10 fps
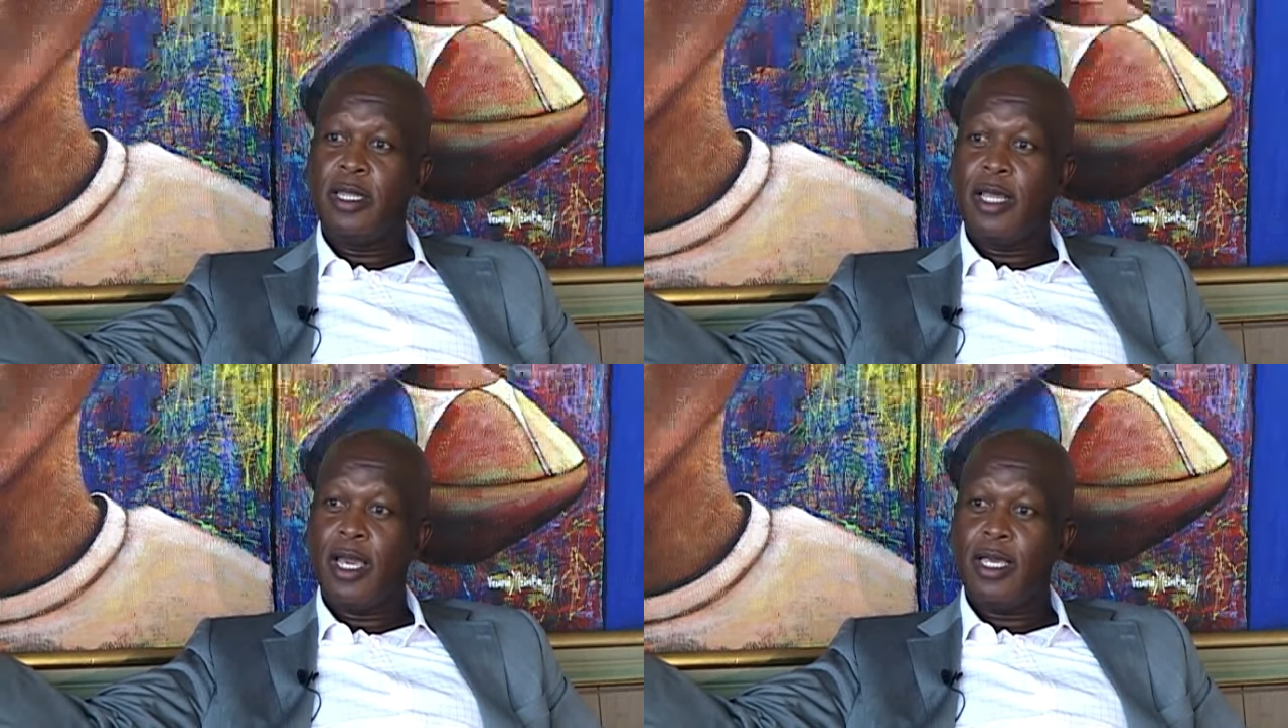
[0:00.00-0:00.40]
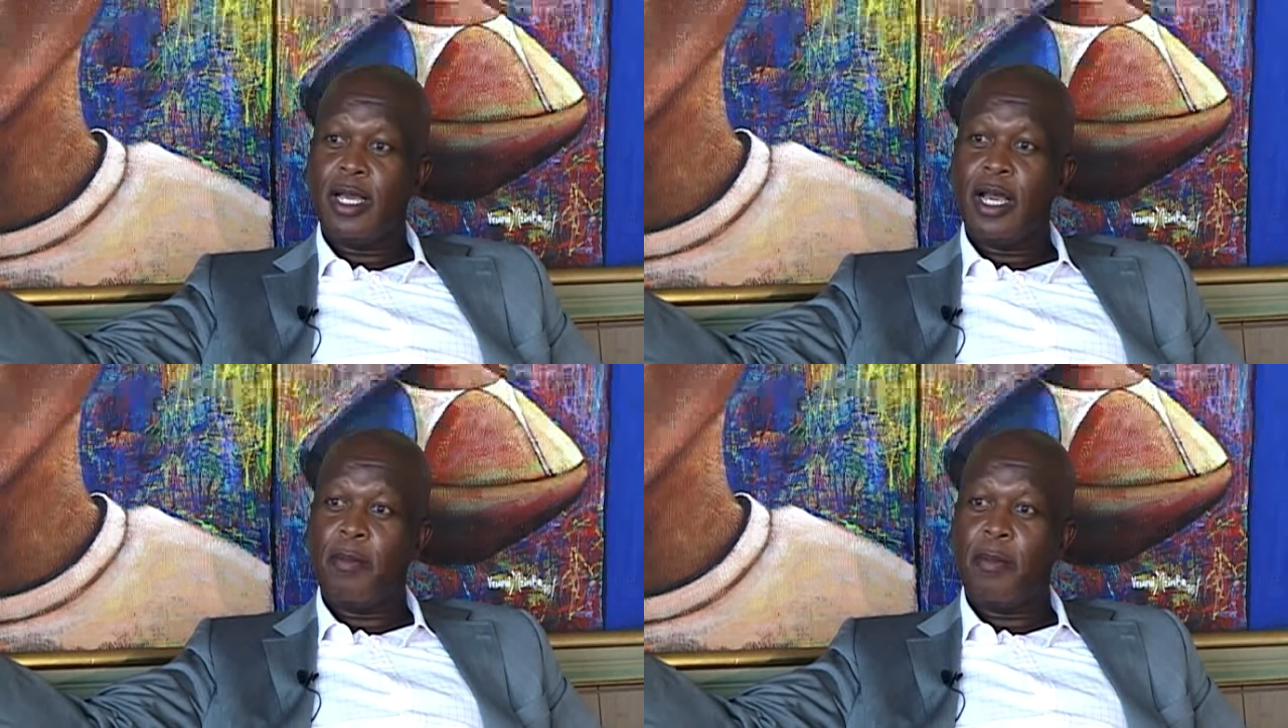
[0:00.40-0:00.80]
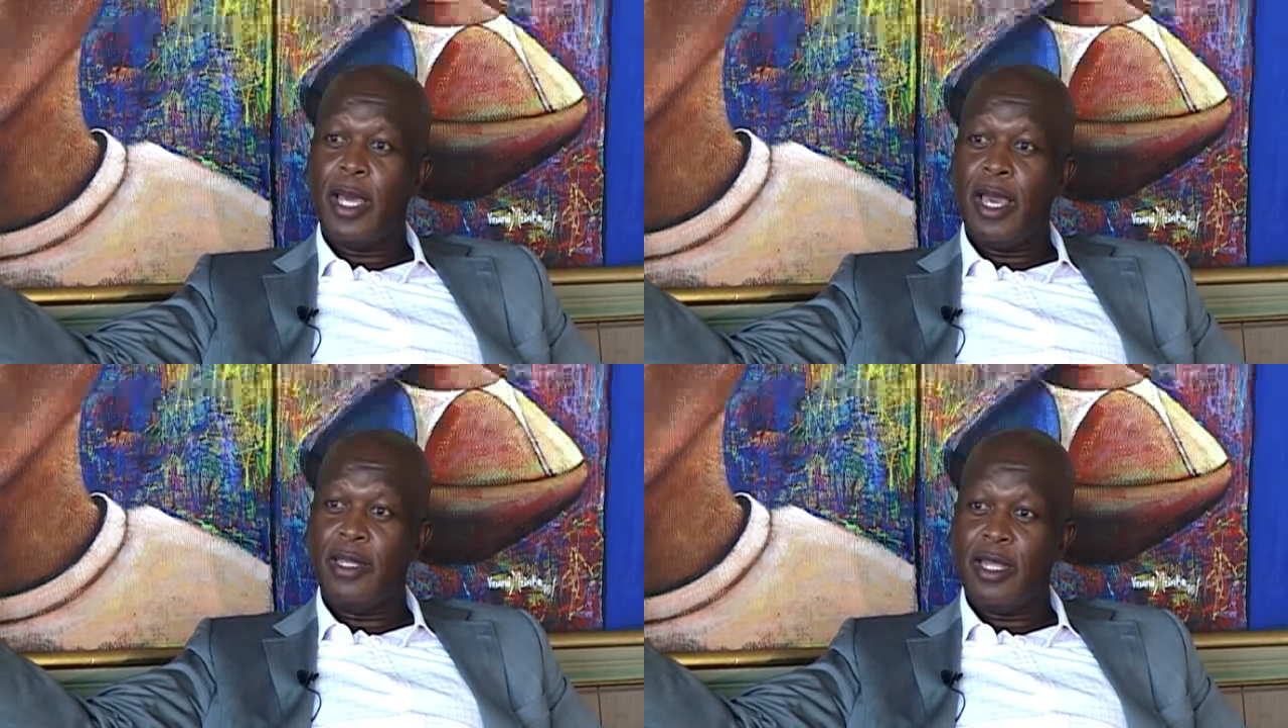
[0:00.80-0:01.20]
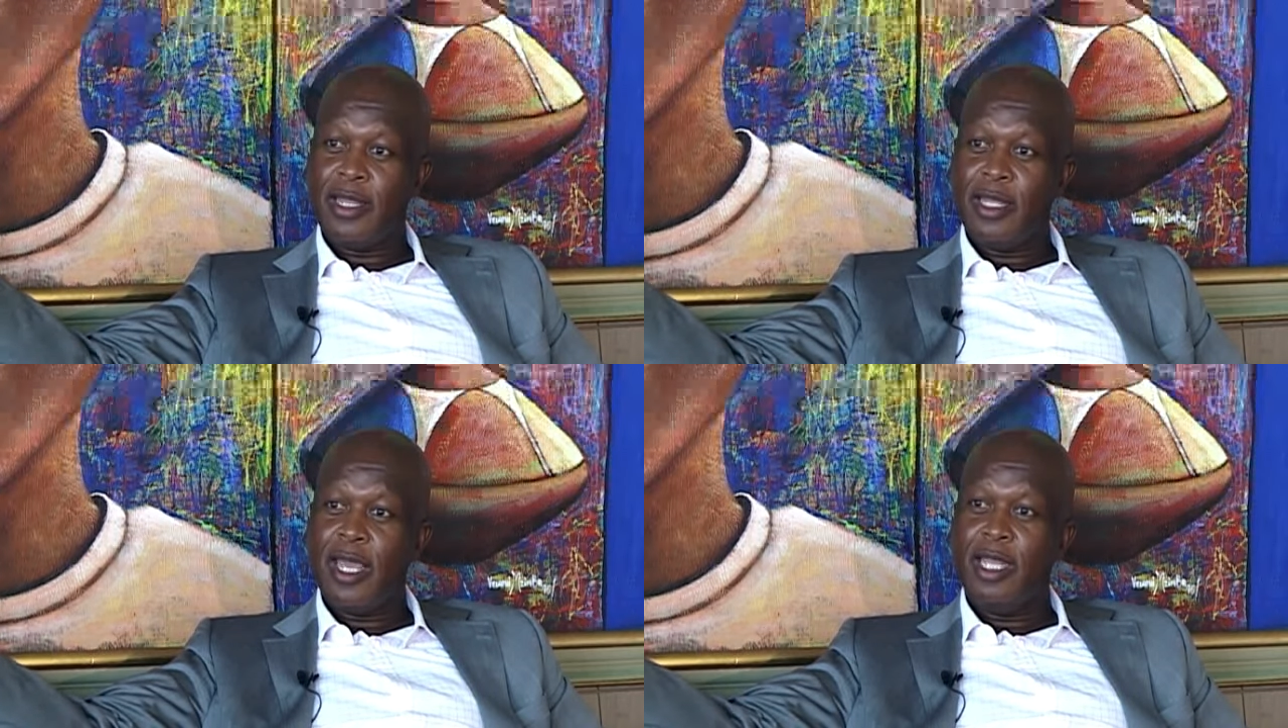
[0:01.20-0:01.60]
their income at the
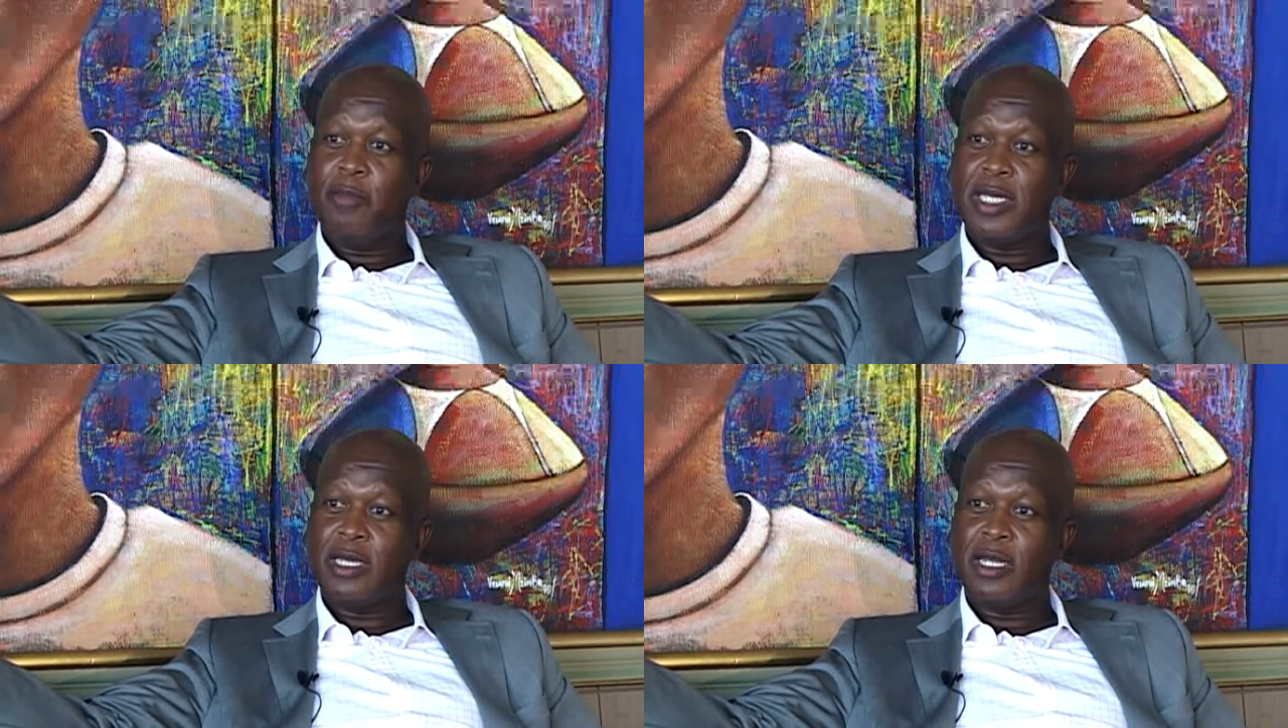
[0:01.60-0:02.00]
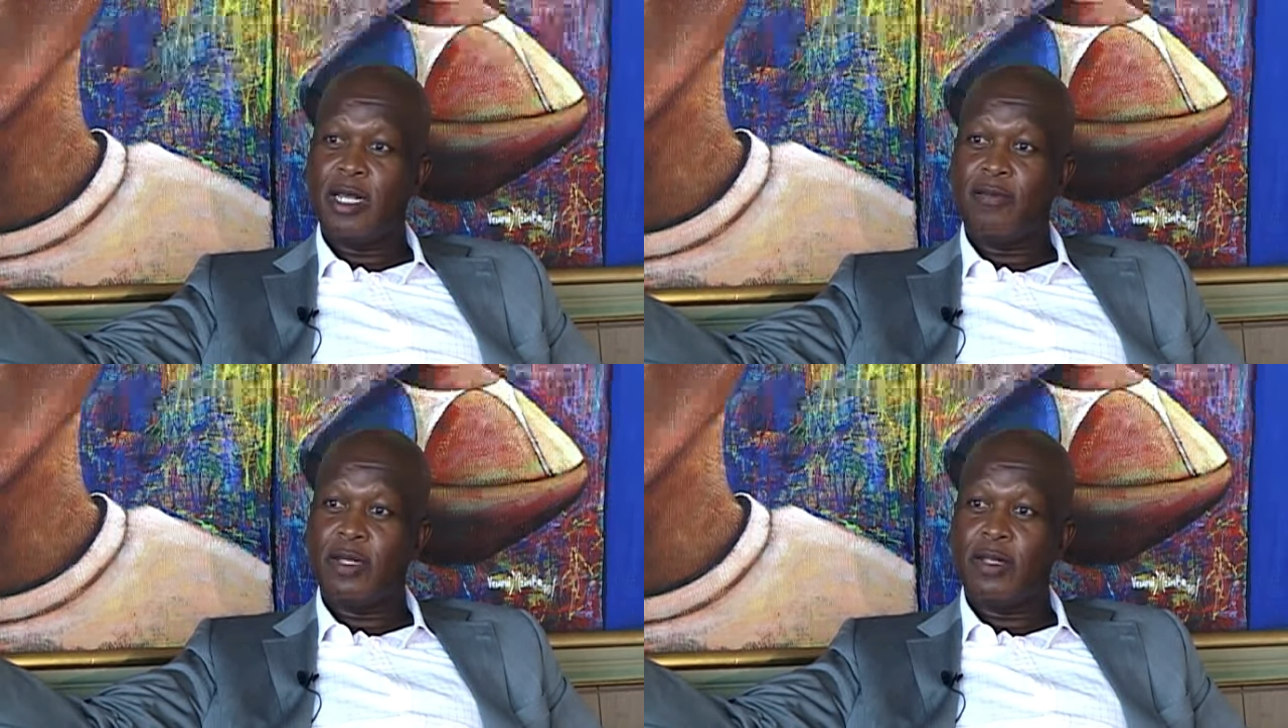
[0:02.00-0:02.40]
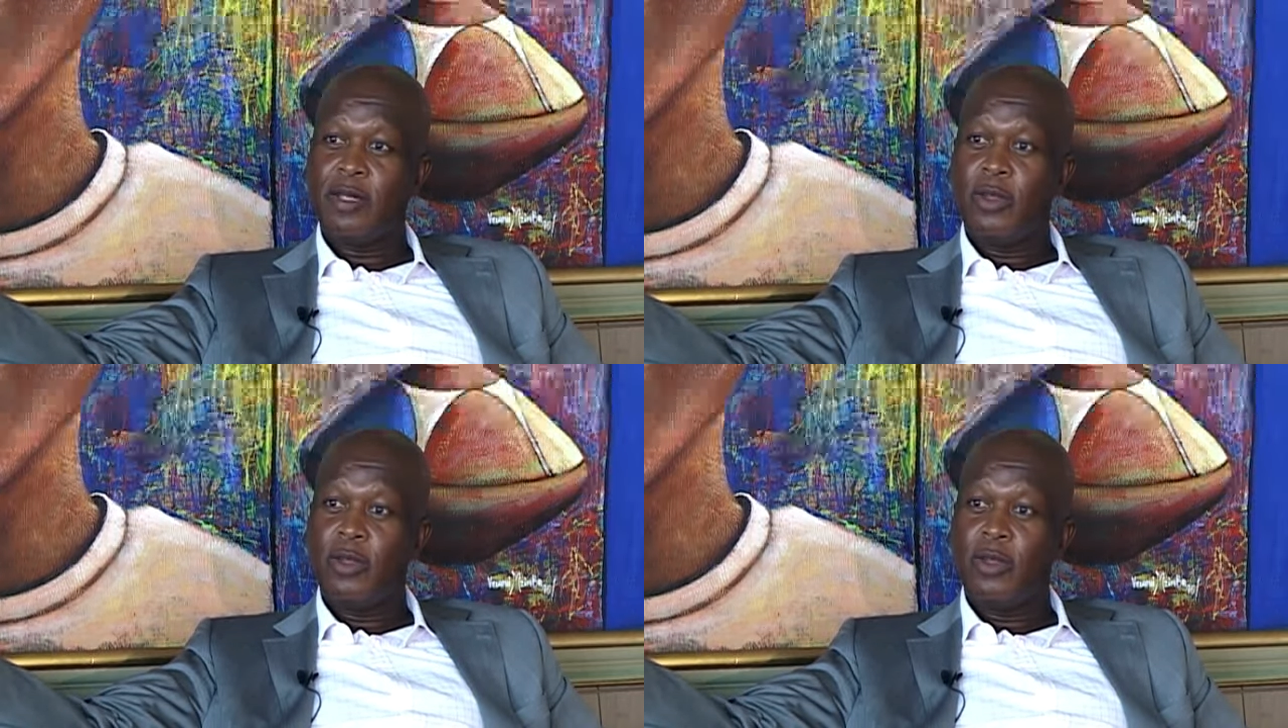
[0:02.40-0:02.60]
38% level,